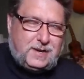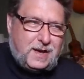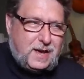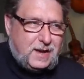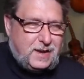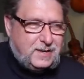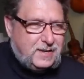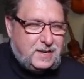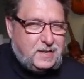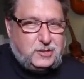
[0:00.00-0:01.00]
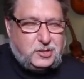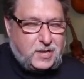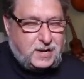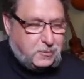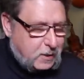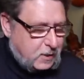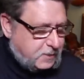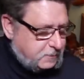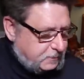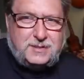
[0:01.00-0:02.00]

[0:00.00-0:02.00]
Uh, I did it in January.